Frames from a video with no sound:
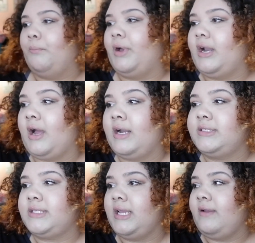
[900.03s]
But
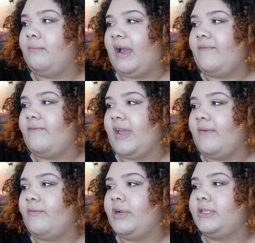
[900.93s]
honestly, my
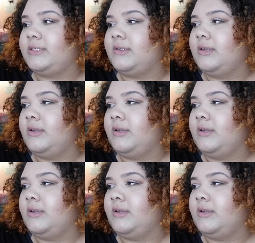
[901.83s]
favorite